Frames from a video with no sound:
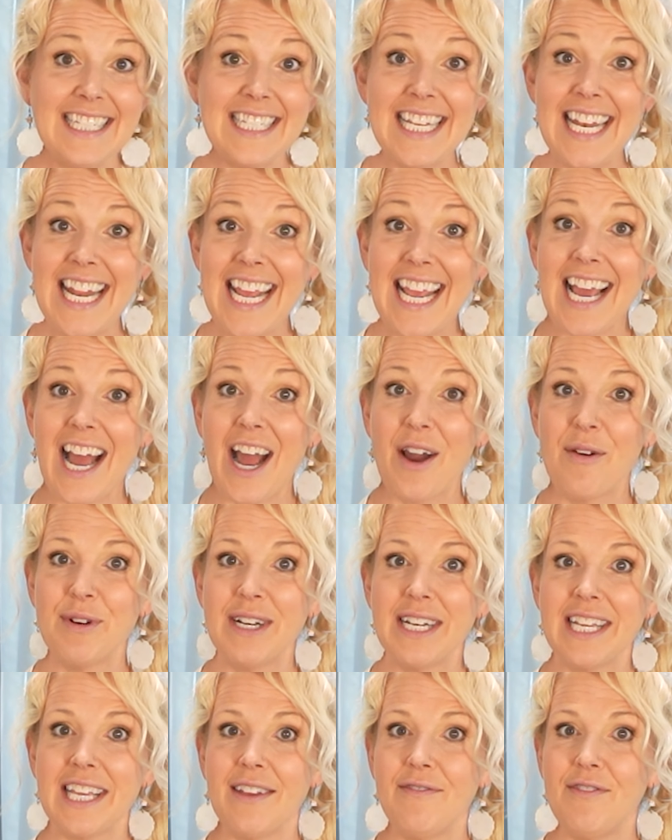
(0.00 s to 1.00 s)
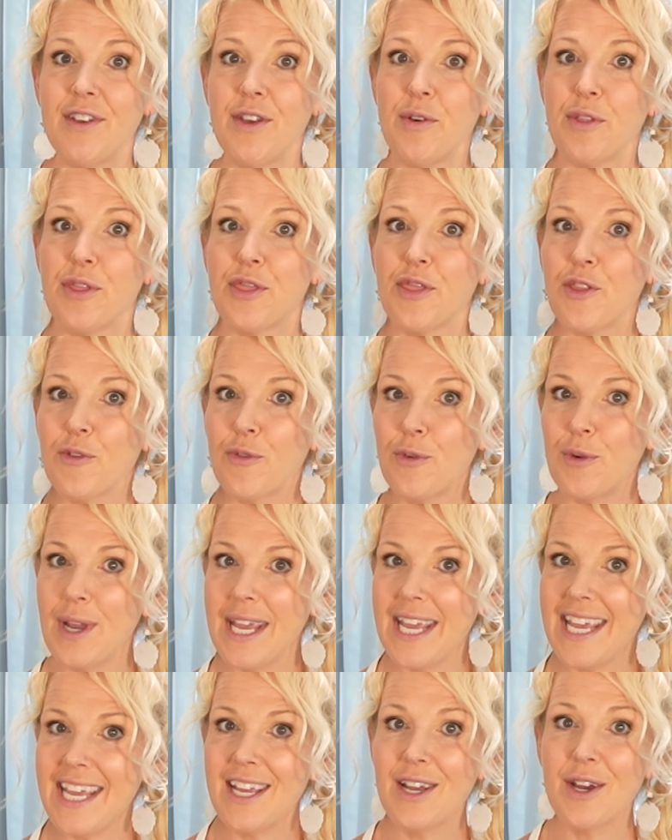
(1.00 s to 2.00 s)
today I want to give you
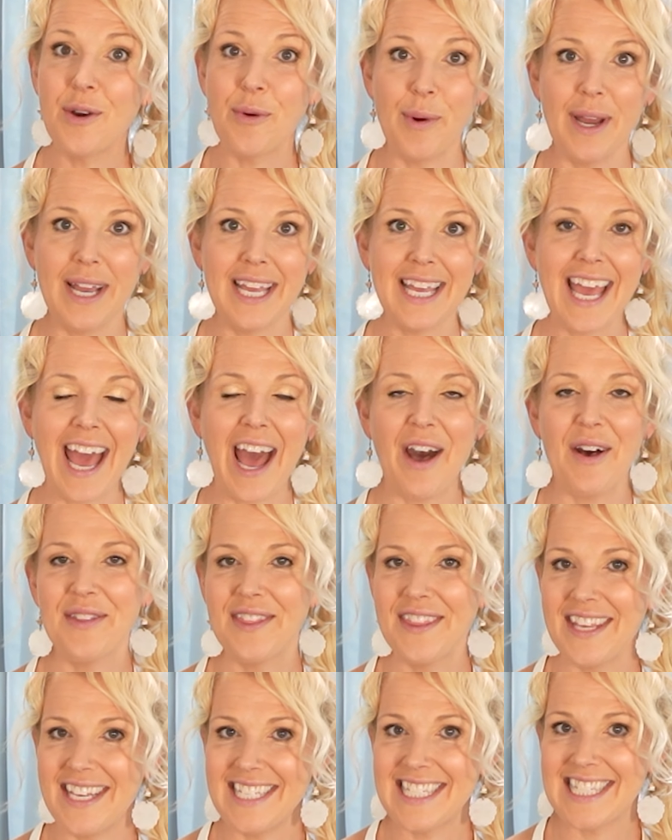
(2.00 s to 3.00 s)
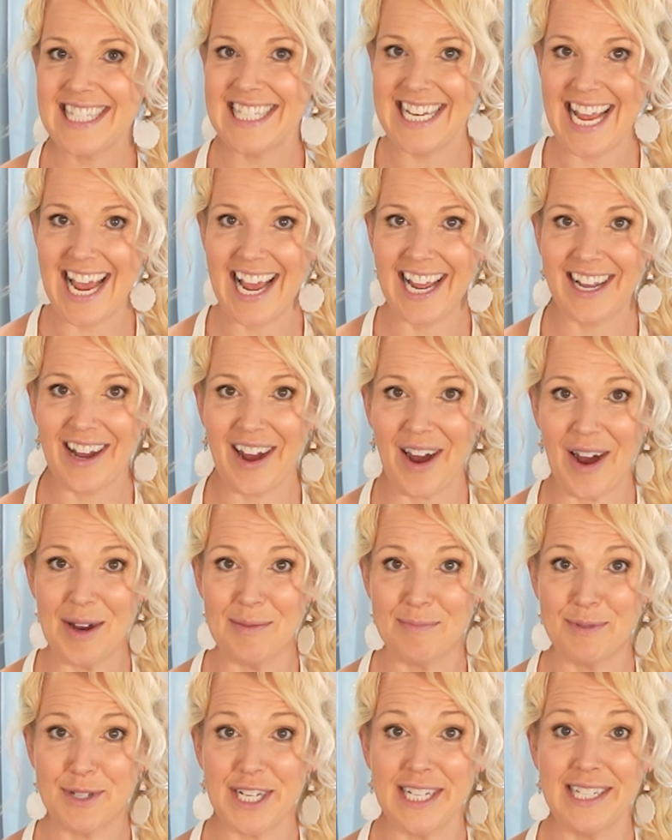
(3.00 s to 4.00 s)
3 quick healthy snack
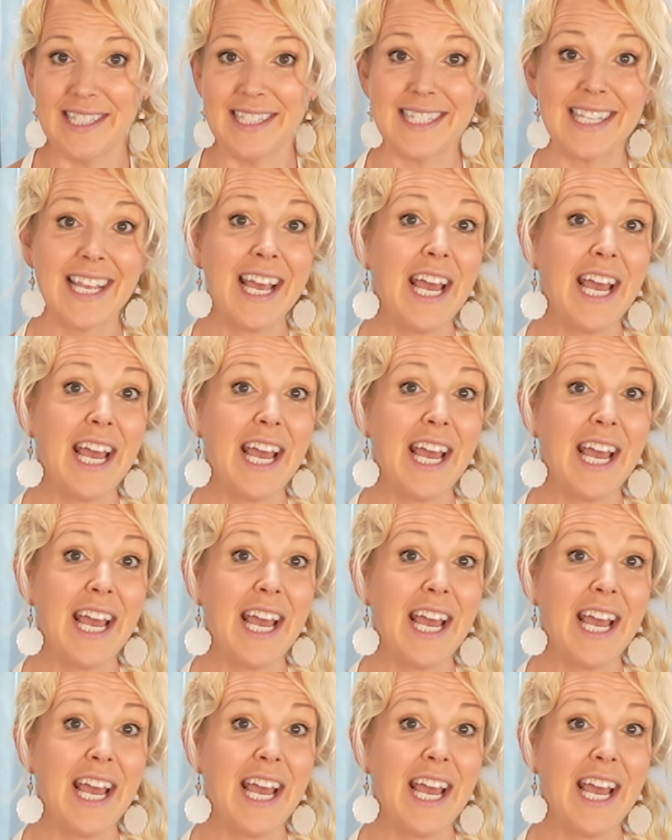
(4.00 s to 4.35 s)
options